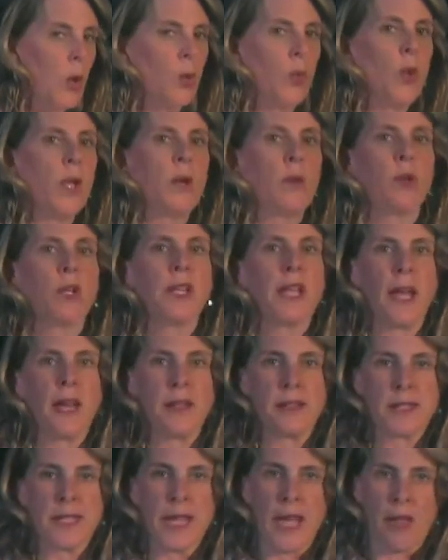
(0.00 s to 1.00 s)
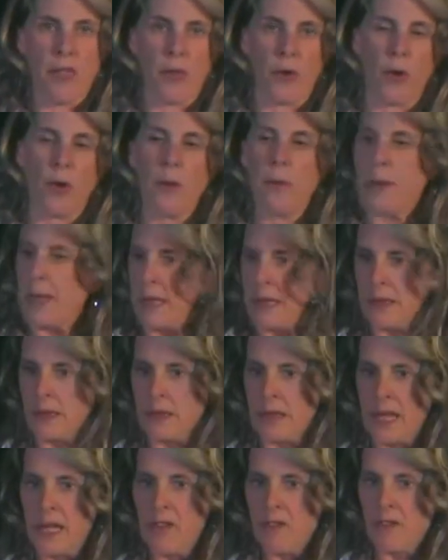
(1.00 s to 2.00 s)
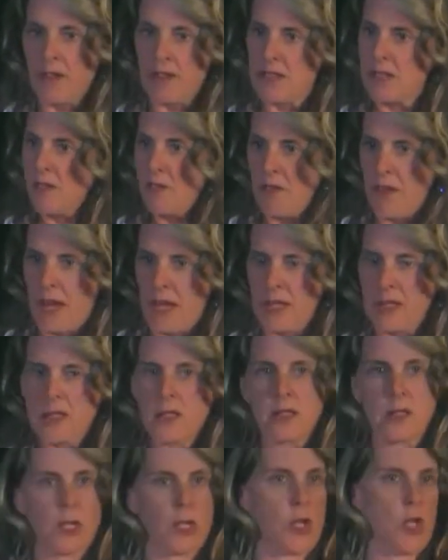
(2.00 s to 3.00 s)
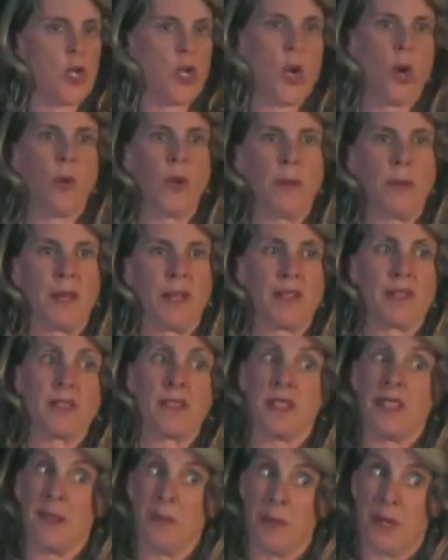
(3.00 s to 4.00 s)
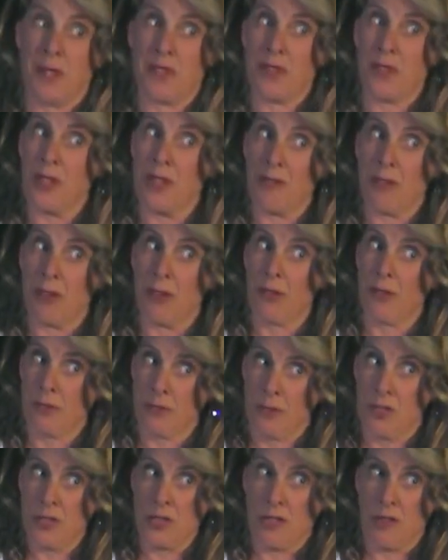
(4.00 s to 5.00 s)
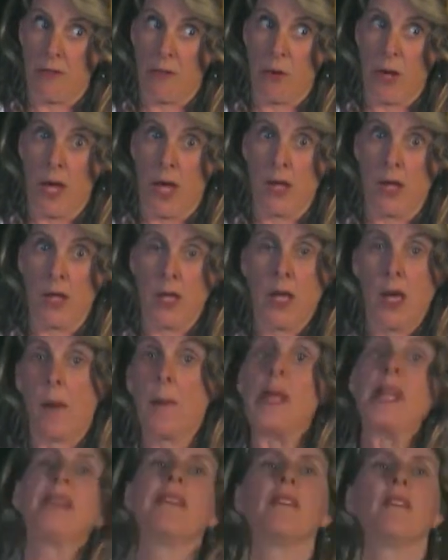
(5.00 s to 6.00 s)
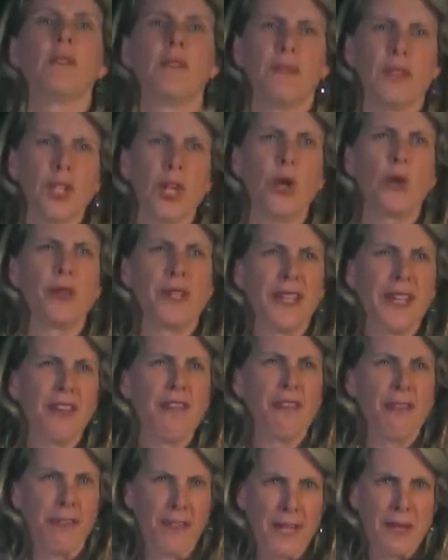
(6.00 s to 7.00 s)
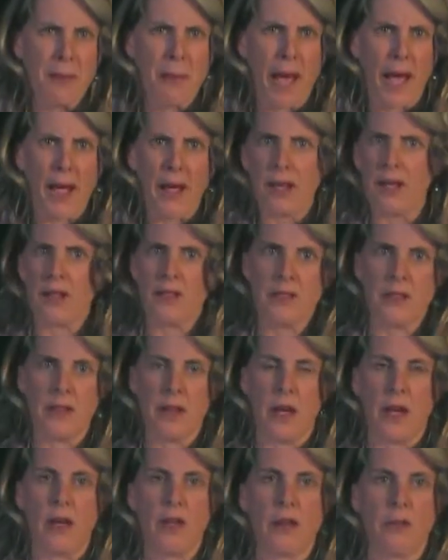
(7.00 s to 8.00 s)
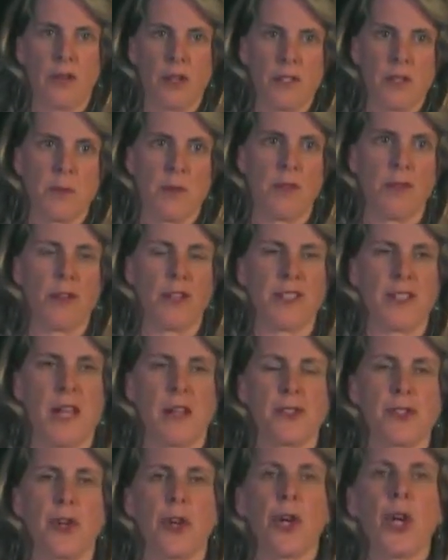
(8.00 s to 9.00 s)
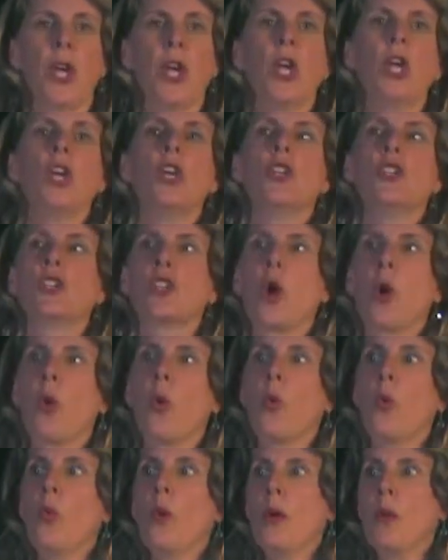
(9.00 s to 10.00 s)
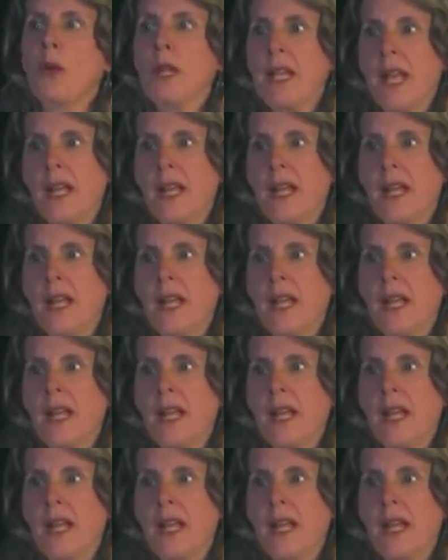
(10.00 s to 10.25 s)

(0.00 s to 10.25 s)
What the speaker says: we would get together immediately, face-to-face, no emails. Emails are evil, just FYI. I mean, to give feedback. Recipe for disaster. So we would